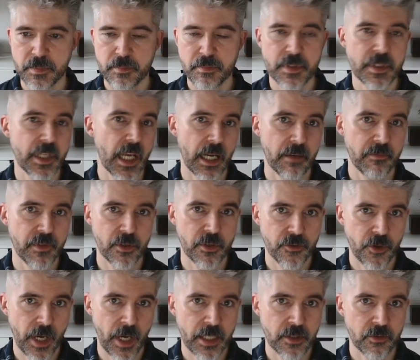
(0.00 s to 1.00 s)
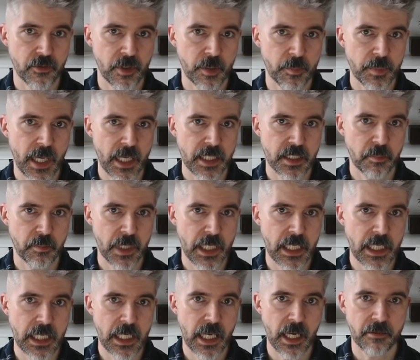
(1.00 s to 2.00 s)
save your transcript as a
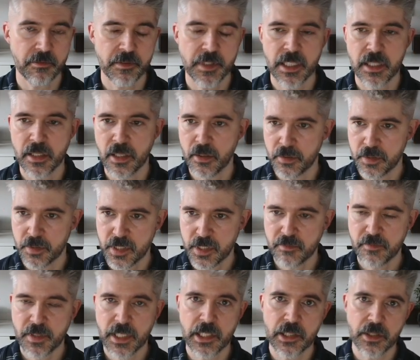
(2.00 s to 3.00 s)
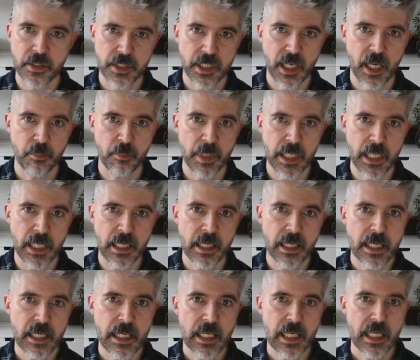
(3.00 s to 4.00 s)
PDF, then those figures can be
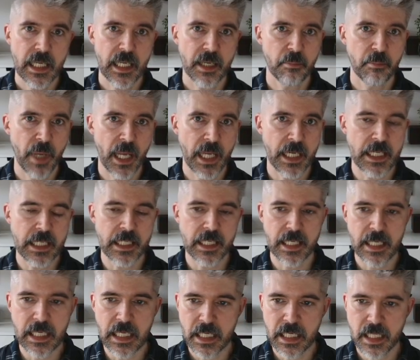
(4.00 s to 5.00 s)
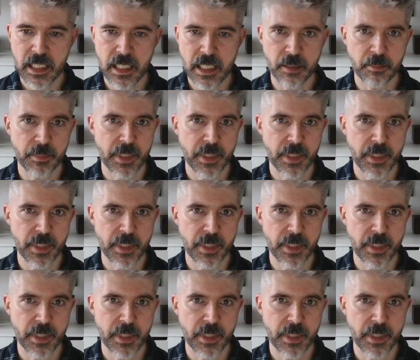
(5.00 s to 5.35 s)
embedded into them.